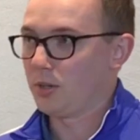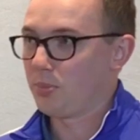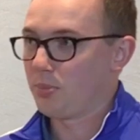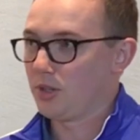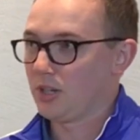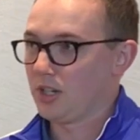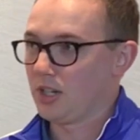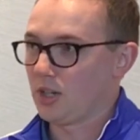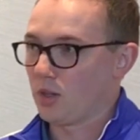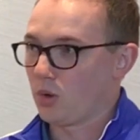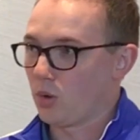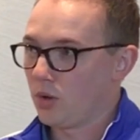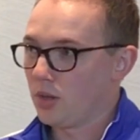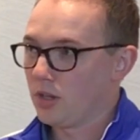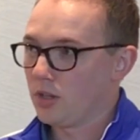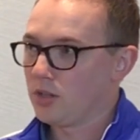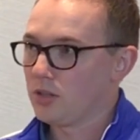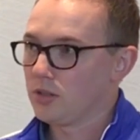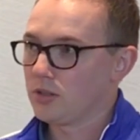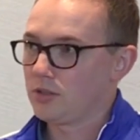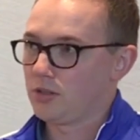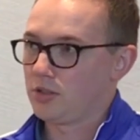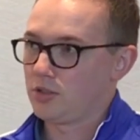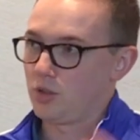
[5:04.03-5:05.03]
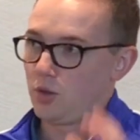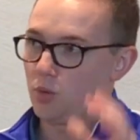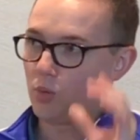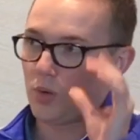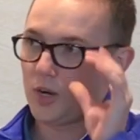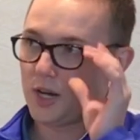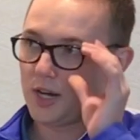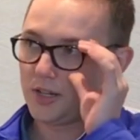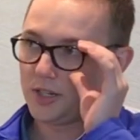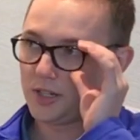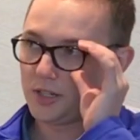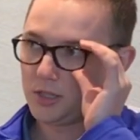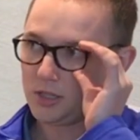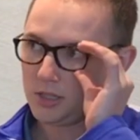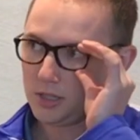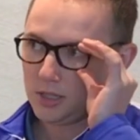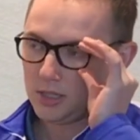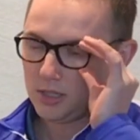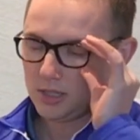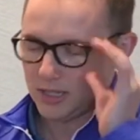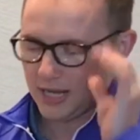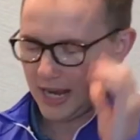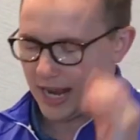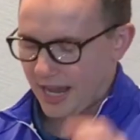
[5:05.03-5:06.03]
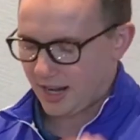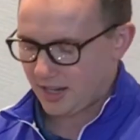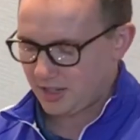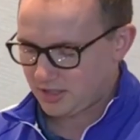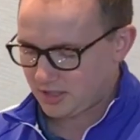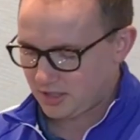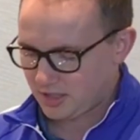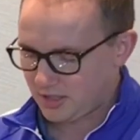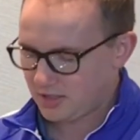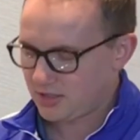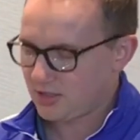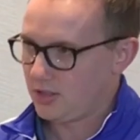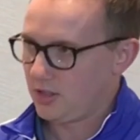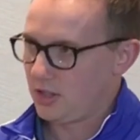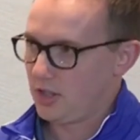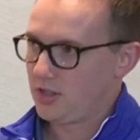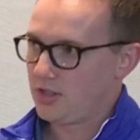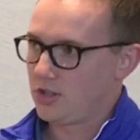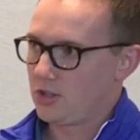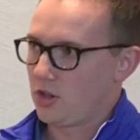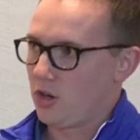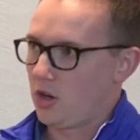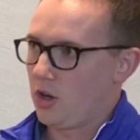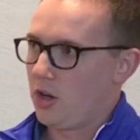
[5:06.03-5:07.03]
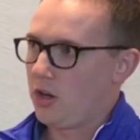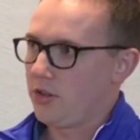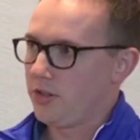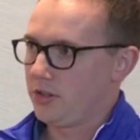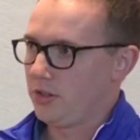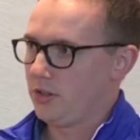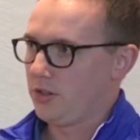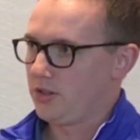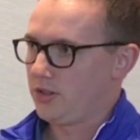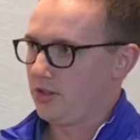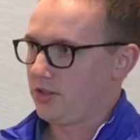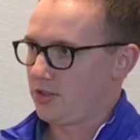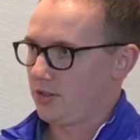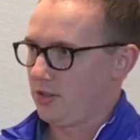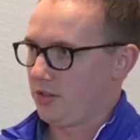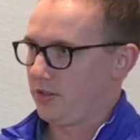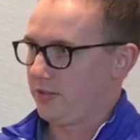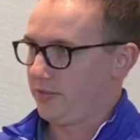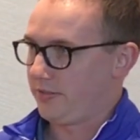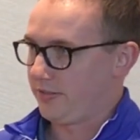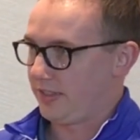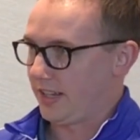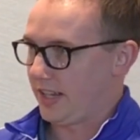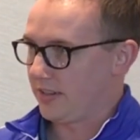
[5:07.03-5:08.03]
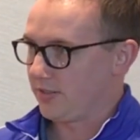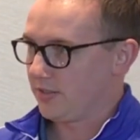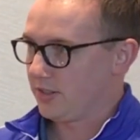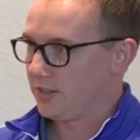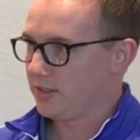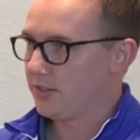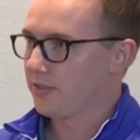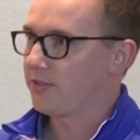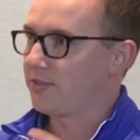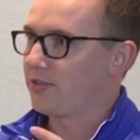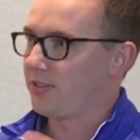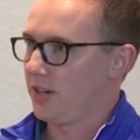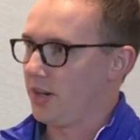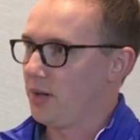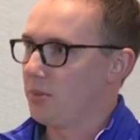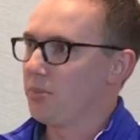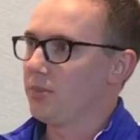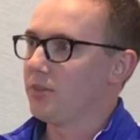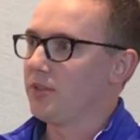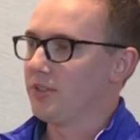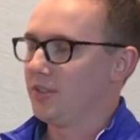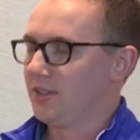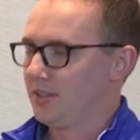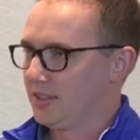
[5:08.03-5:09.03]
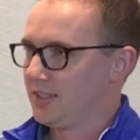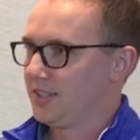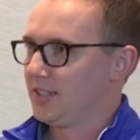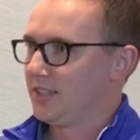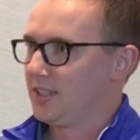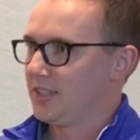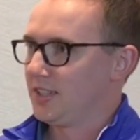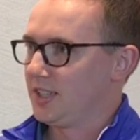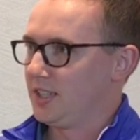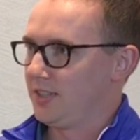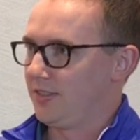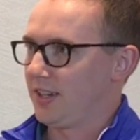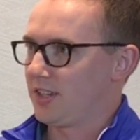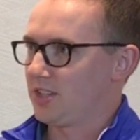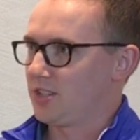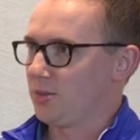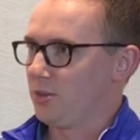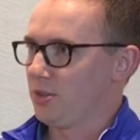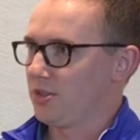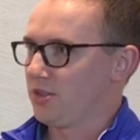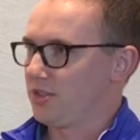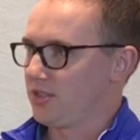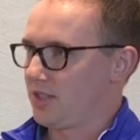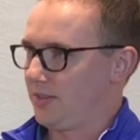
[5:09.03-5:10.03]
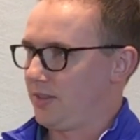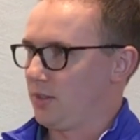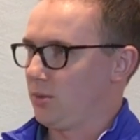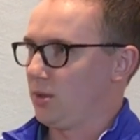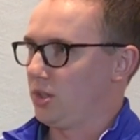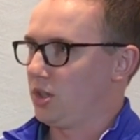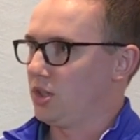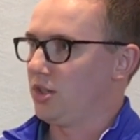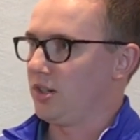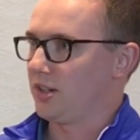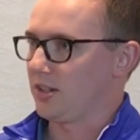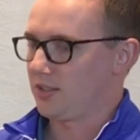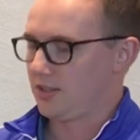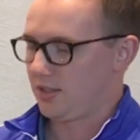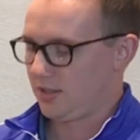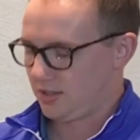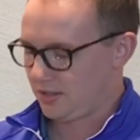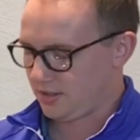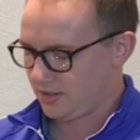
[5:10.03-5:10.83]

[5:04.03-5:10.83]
didn't put any oil, there's no water added to this. This is all the nutrients and all the flavor from the vegetables and stuff that we cooked.